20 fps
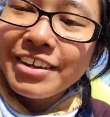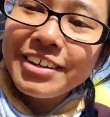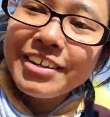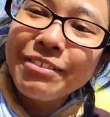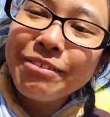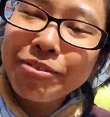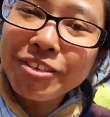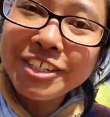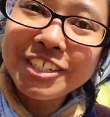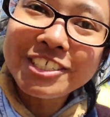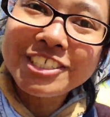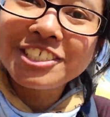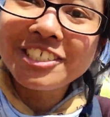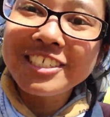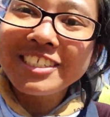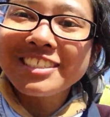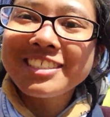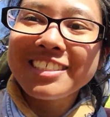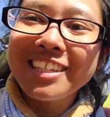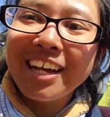I'm pretty sure
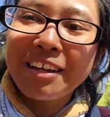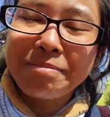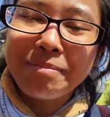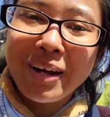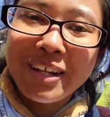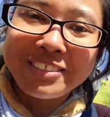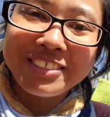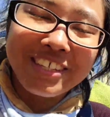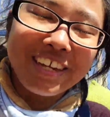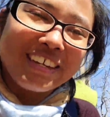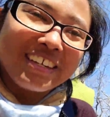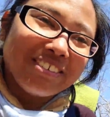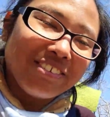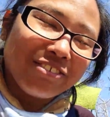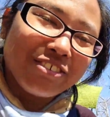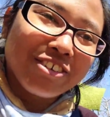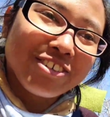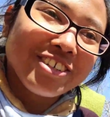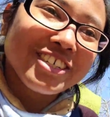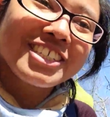it's not miles yet,
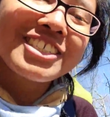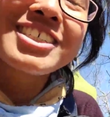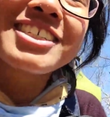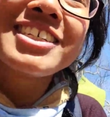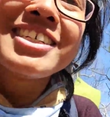of course.